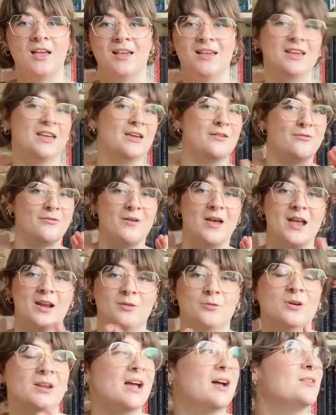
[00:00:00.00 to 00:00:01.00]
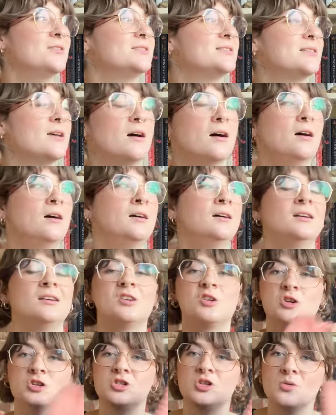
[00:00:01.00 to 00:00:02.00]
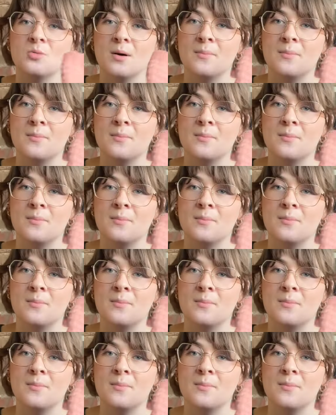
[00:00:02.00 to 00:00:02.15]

If anyone else, could you